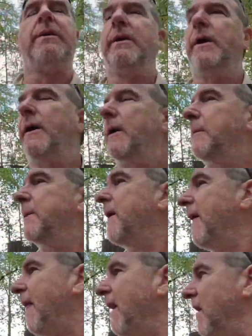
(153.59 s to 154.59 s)

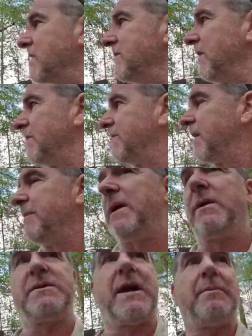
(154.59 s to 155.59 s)
I'll see if I can find a better
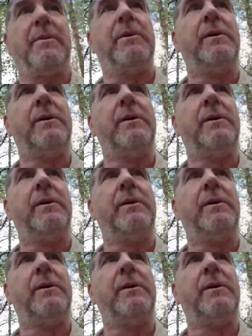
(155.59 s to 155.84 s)
example.